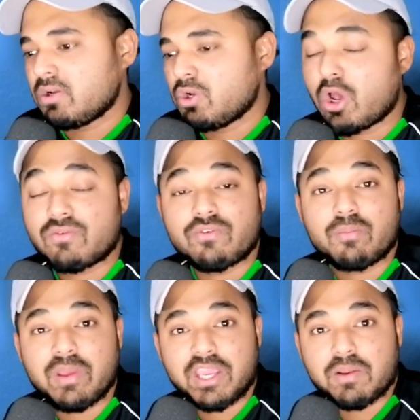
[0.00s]
not for
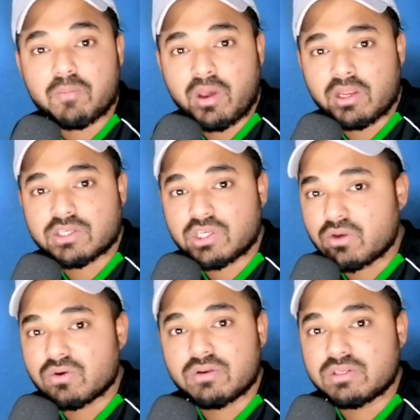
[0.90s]
making money.
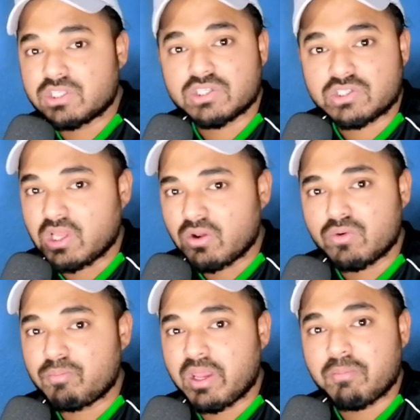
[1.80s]
She still
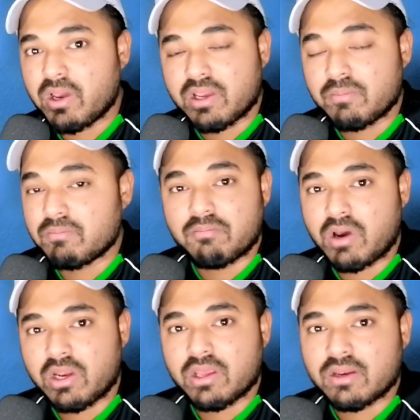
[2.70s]
could make money,